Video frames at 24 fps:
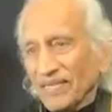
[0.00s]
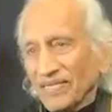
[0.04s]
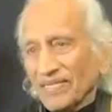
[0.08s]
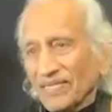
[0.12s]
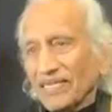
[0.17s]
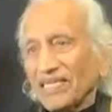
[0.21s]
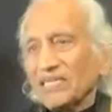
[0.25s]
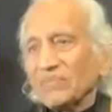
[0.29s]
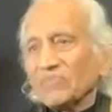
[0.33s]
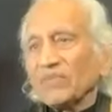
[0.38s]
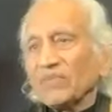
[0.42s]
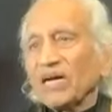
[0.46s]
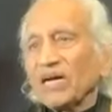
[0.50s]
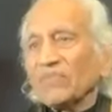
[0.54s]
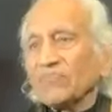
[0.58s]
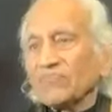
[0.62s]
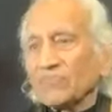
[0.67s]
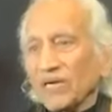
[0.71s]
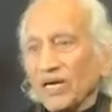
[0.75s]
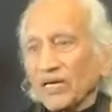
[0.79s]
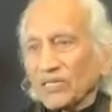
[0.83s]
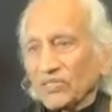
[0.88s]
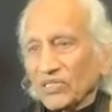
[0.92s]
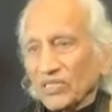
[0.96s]
in my
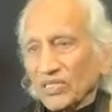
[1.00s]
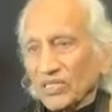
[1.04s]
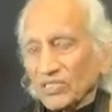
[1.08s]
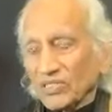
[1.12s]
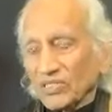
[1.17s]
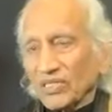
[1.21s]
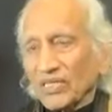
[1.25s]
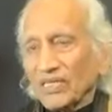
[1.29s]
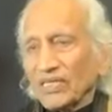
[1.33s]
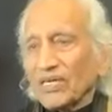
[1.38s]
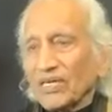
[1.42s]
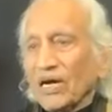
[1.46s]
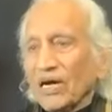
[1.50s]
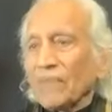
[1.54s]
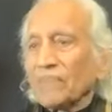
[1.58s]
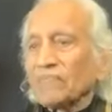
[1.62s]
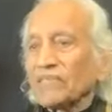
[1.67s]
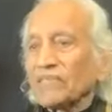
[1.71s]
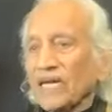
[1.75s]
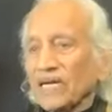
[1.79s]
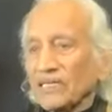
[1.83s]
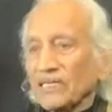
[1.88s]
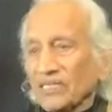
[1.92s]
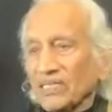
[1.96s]
process of
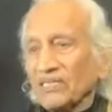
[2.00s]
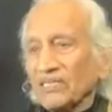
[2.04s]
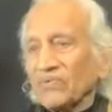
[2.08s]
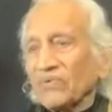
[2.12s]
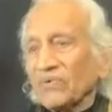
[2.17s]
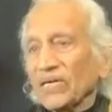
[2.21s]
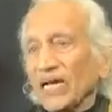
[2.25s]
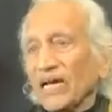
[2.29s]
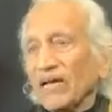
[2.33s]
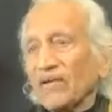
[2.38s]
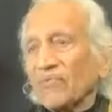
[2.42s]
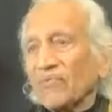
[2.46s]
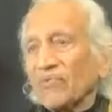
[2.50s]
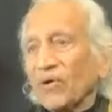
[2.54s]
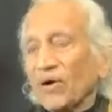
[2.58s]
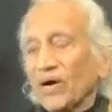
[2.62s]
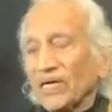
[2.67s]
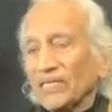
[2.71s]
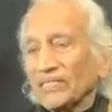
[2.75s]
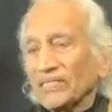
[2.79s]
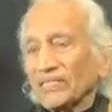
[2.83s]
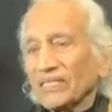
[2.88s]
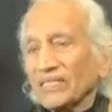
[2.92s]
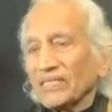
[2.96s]
getting what I
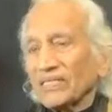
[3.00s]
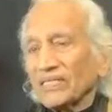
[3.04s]
want.